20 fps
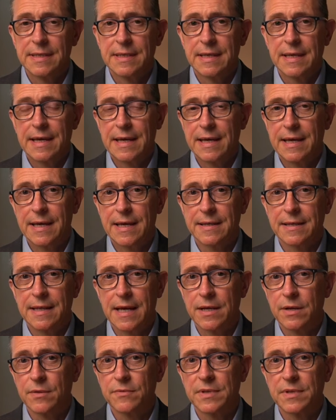and I
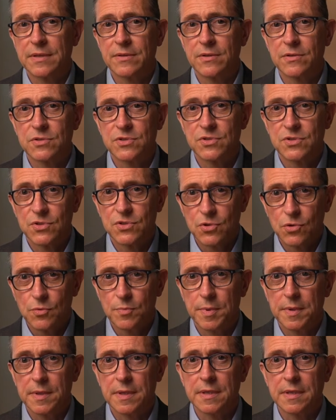don't think they're
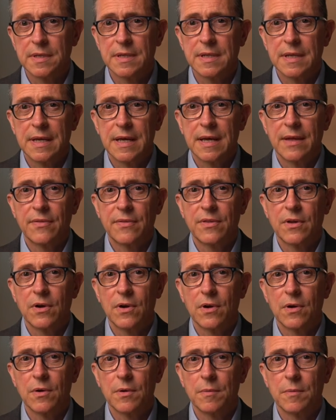stupid.
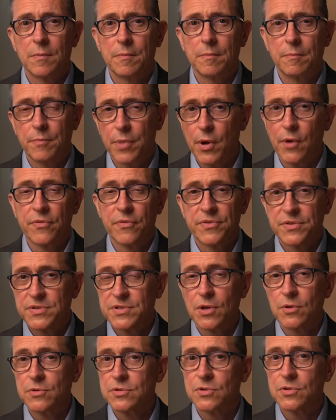They're both
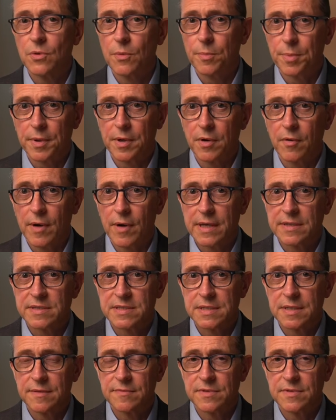social
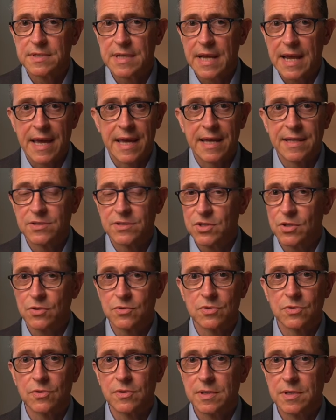progressives and
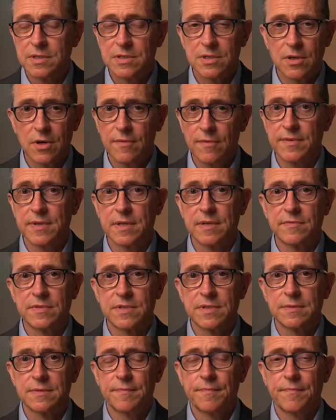social
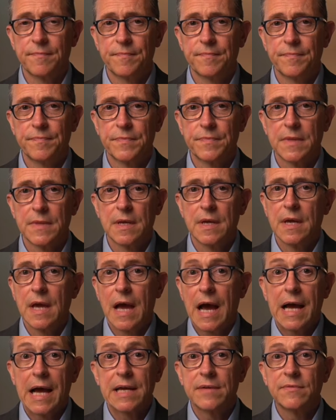conservatives.
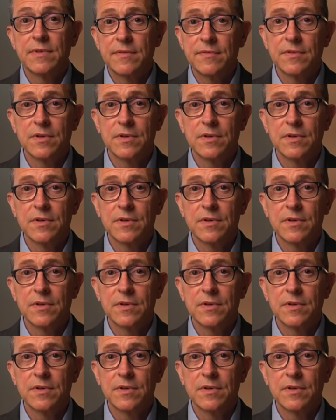I've even